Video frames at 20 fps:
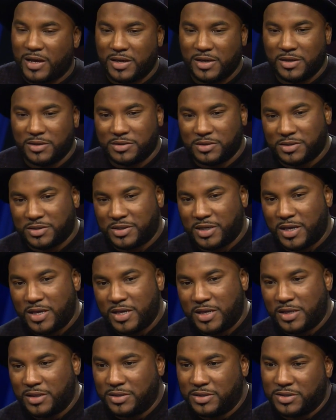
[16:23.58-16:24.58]
I can't just say
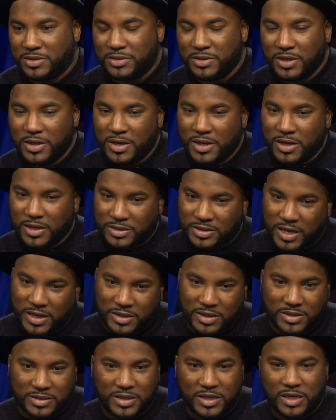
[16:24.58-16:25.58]
he can just
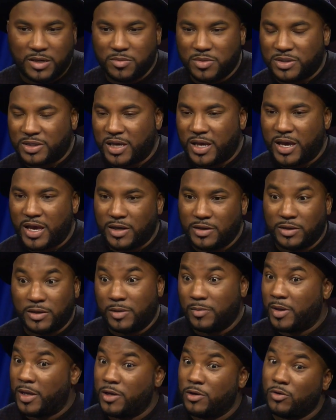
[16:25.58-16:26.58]
take the team and say, hey,
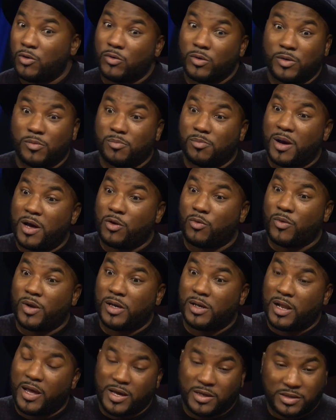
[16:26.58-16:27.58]
I'm like, you know. And by the
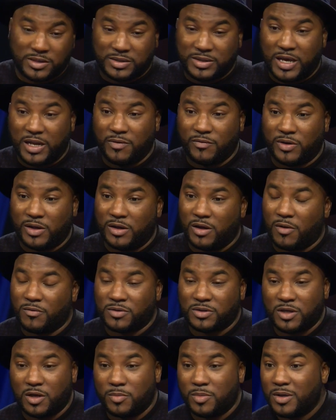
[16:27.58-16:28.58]
way, like, just not even getting off the
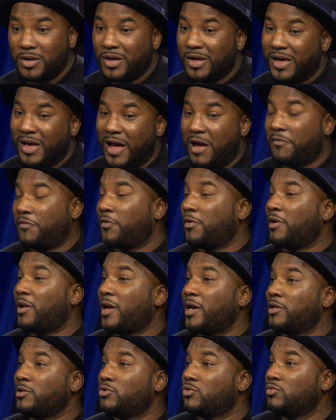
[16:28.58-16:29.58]
subject, I feel
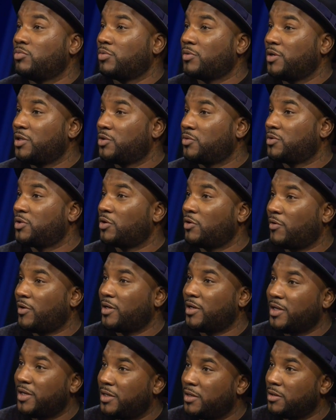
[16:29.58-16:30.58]
like Drew Brees was a
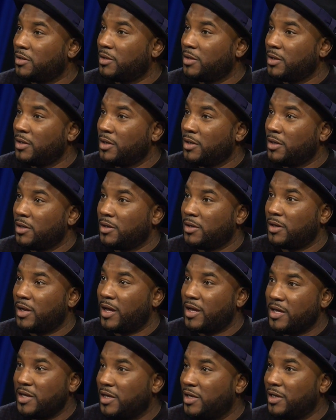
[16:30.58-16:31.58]
great leader.
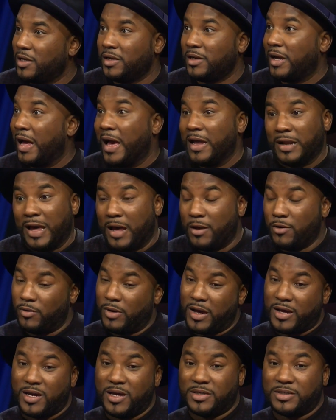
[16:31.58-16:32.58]
Like, he get in there.
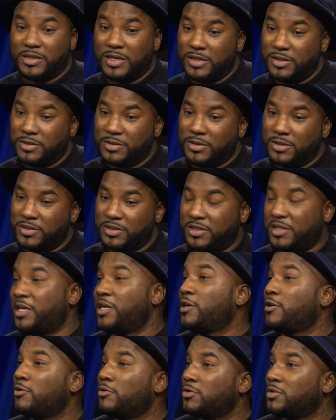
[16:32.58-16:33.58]
I can't say his
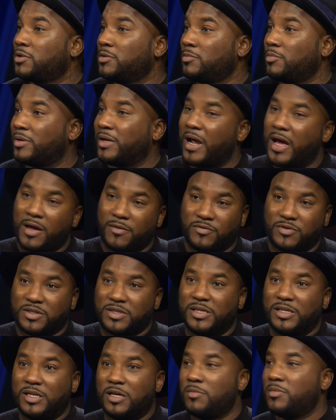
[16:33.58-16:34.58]
skills, but I've
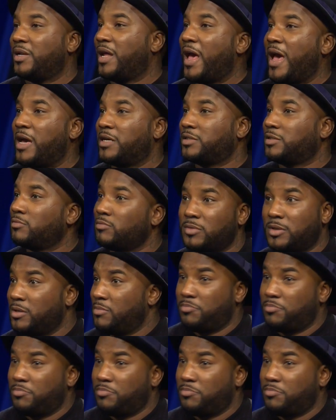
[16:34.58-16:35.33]
seen him in action.